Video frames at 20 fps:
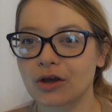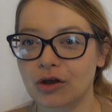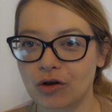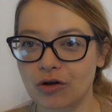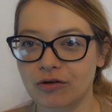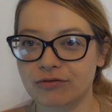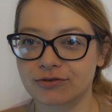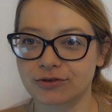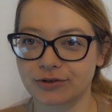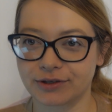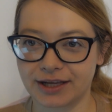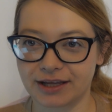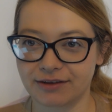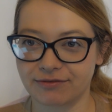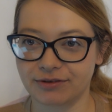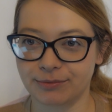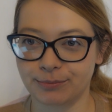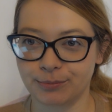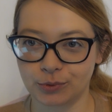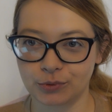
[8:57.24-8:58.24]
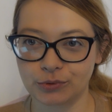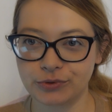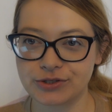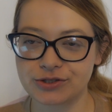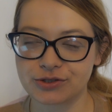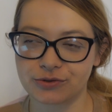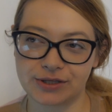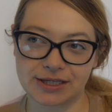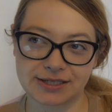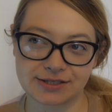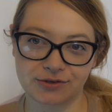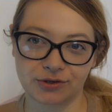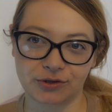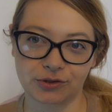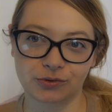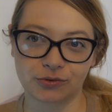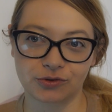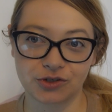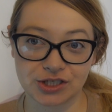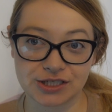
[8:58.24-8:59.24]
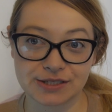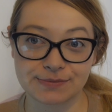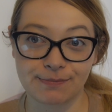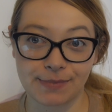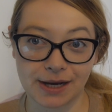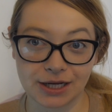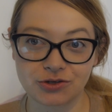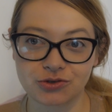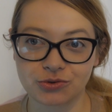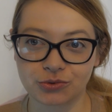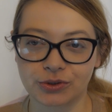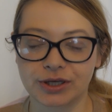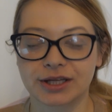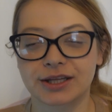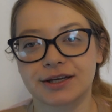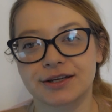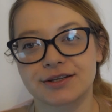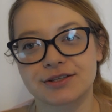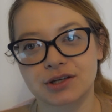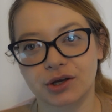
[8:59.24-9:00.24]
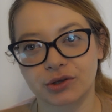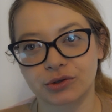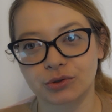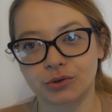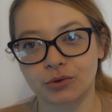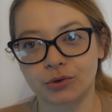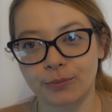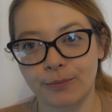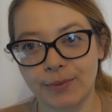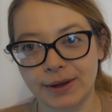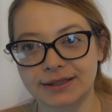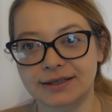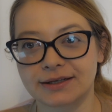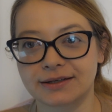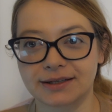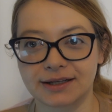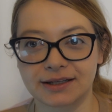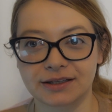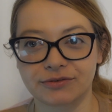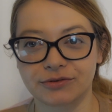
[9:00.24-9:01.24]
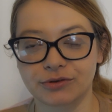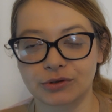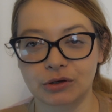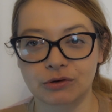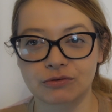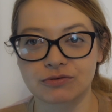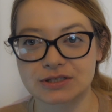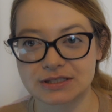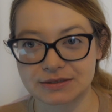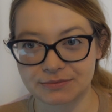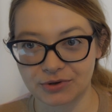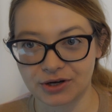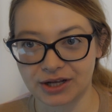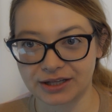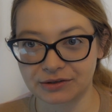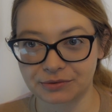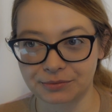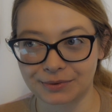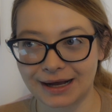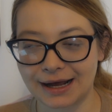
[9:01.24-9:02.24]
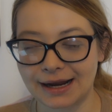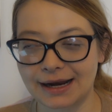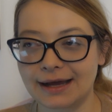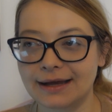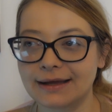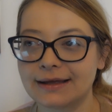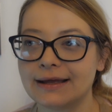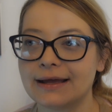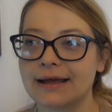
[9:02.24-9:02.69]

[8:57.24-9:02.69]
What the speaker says: go for navy boots, so that's going to just match together. It's going to look better than if you go for some random color.